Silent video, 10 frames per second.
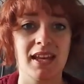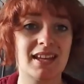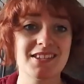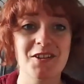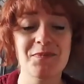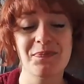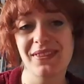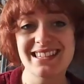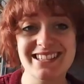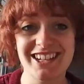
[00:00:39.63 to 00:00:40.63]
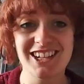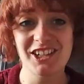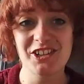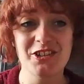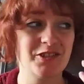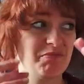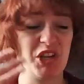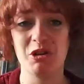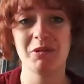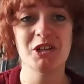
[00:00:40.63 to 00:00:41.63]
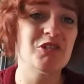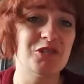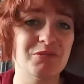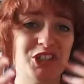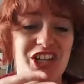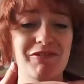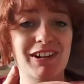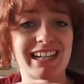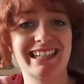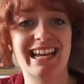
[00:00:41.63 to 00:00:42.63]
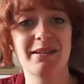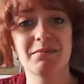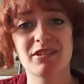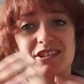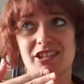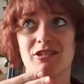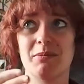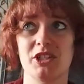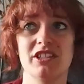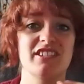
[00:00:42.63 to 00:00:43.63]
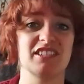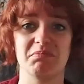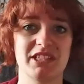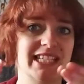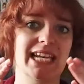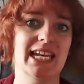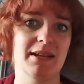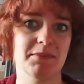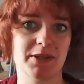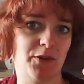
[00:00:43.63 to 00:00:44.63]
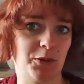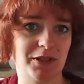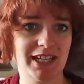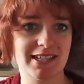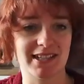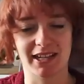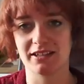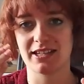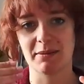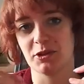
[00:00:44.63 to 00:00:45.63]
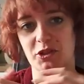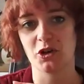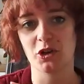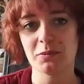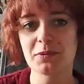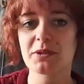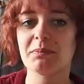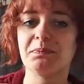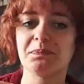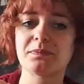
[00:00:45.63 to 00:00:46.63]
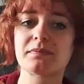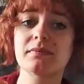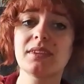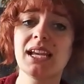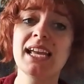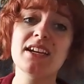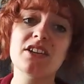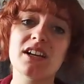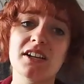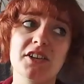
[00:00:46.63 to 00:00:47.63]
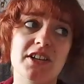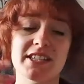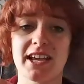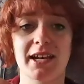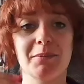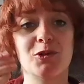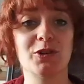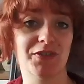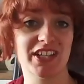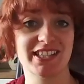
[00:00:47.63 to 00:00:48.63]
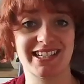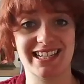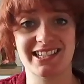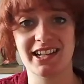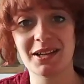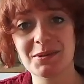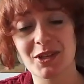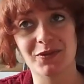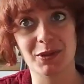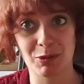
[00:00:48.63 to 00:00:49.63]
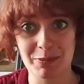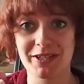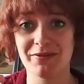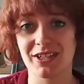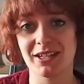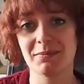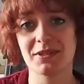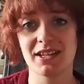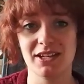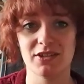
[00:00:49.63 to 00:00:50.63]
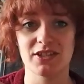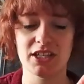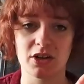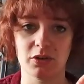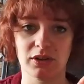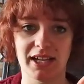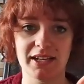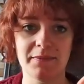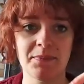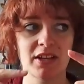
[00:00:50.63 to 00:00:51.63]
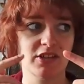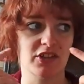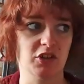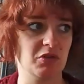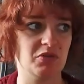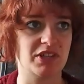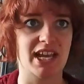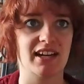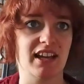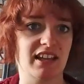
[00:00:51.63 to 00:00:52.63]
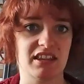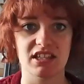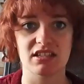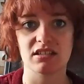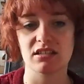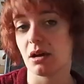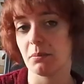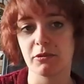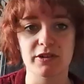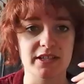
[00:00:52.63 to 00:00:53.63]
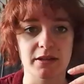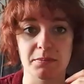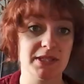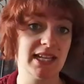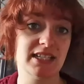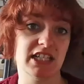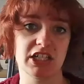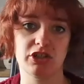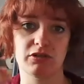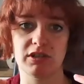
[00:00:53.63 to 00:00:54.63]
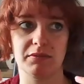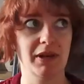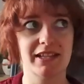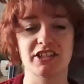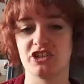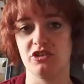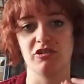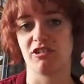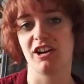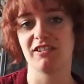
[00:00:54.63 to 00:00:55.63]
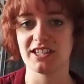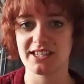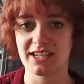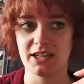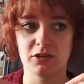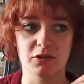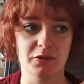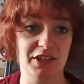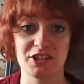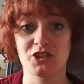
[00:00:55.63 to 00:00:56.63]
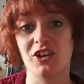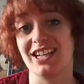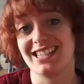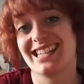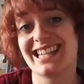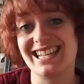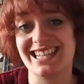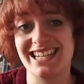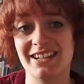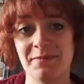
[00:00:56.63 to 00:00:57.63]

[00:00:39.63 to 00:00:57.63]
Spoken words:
So this can include human or machine-friendly names, descriptions, and synonyms of objects like tables and columns. It could include assigning more advanced data types over the primitive types that are used in the gold layer. So saying like this number is a percentage or a latitude or a currency, or this string is a city.